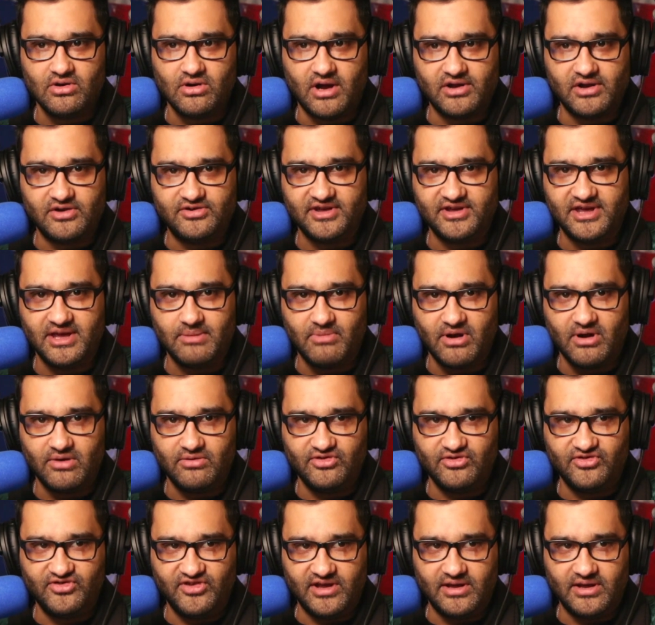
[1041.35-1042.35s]
I need to keep my
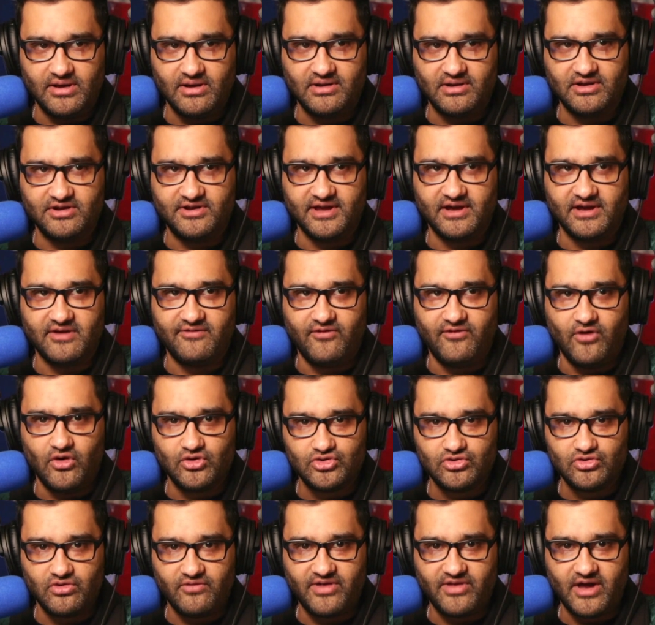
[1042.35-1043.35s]
receipt. I need to take a
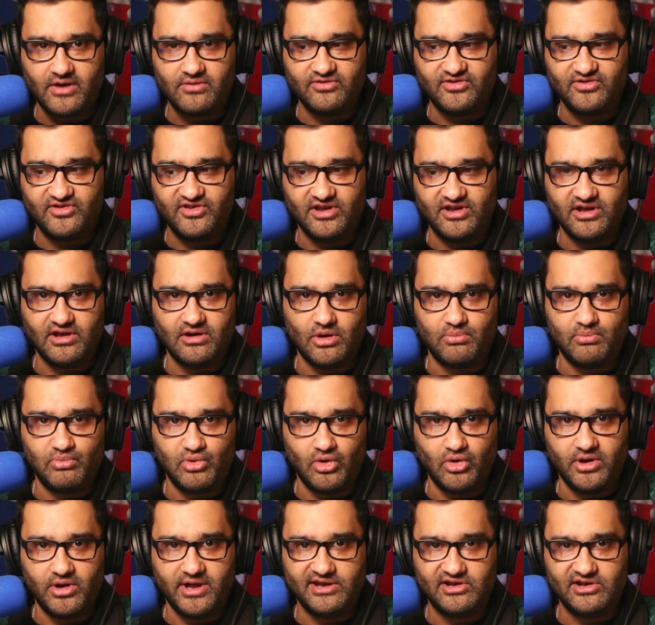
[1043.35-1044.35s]
photo of that receipt,
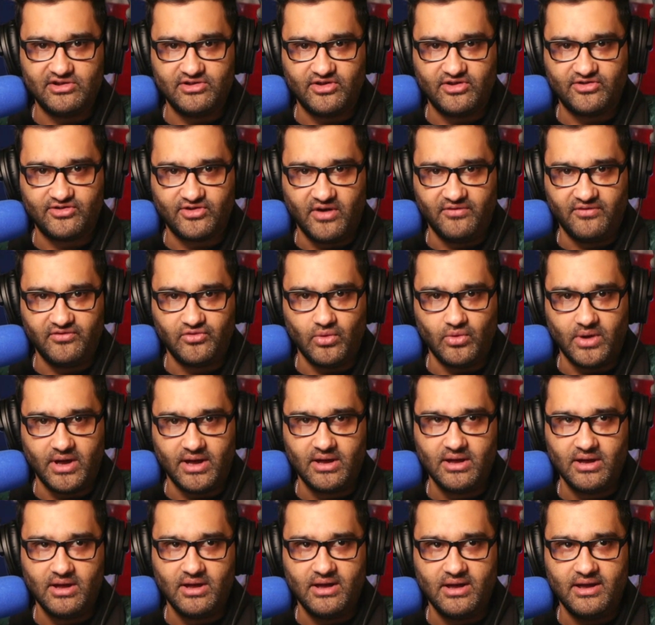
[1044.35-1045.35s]
upload it into the software.
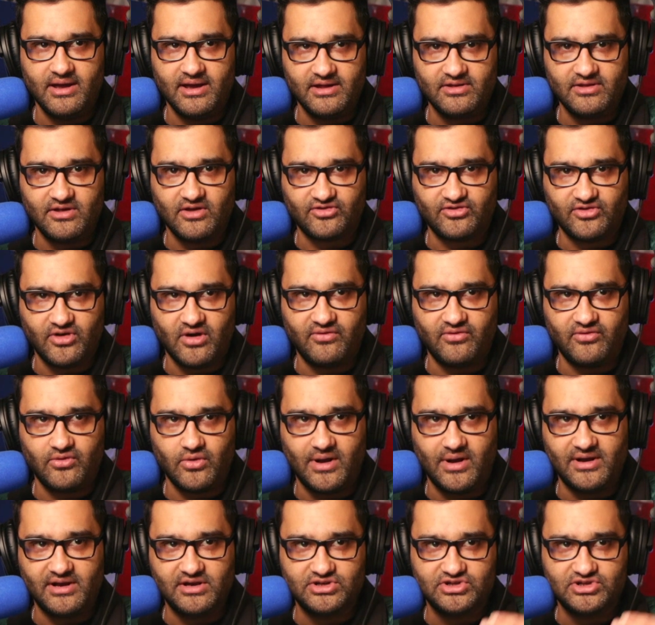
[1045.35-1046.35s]
In the software,
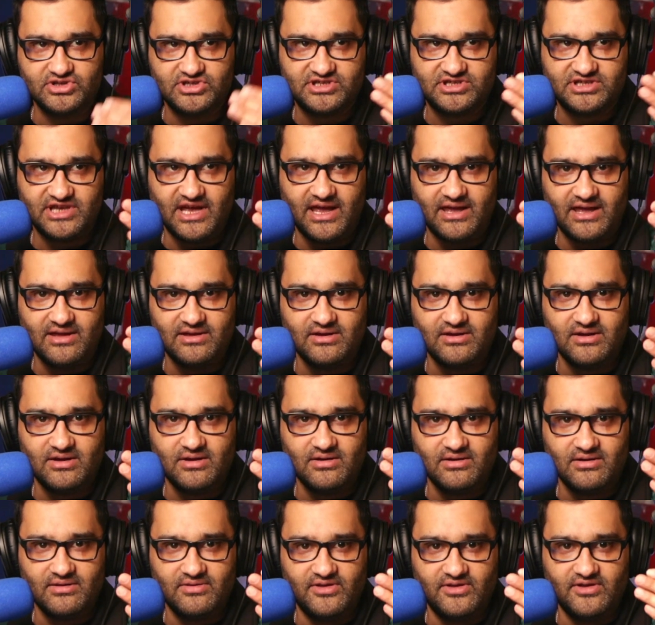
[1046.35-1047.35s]
I need to say,
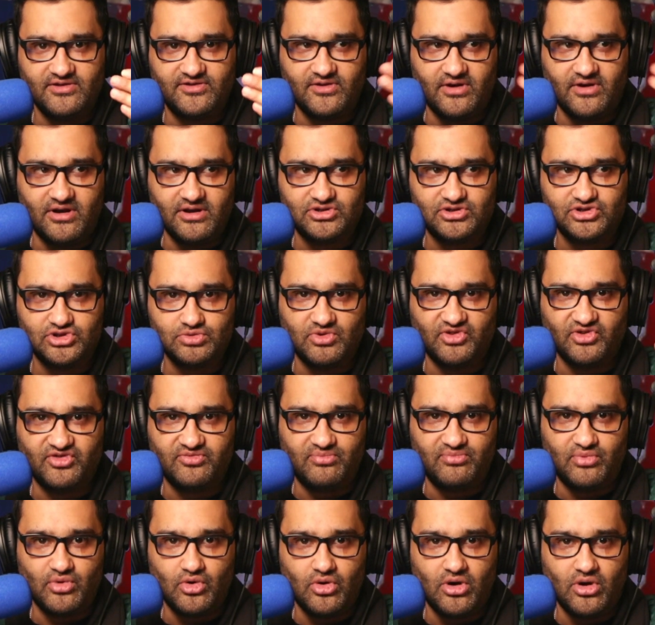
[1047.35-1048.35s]
this item was
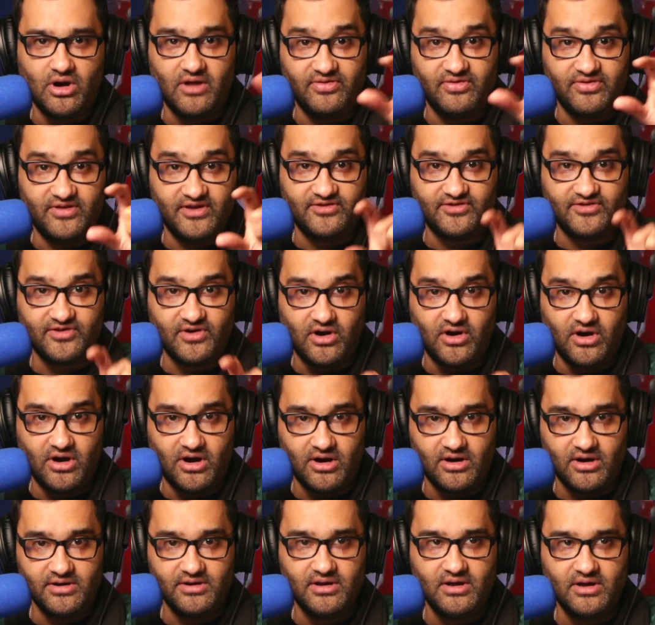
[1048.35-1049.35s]
bought on this
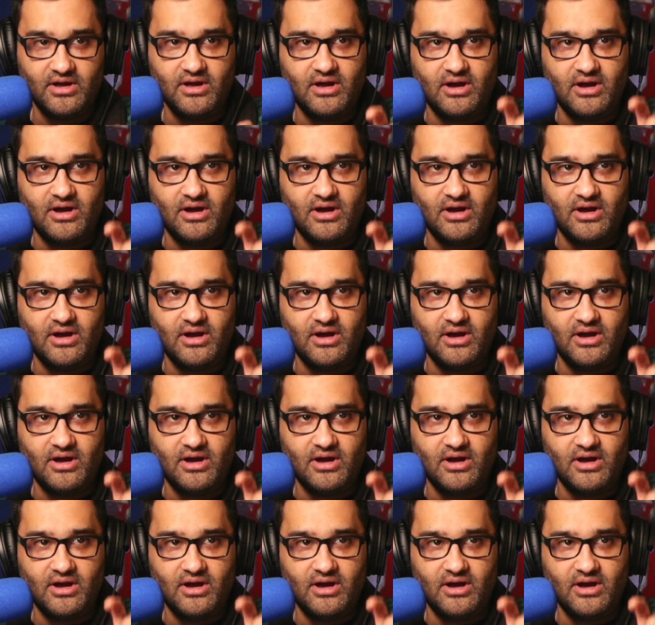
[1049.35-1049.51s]
card.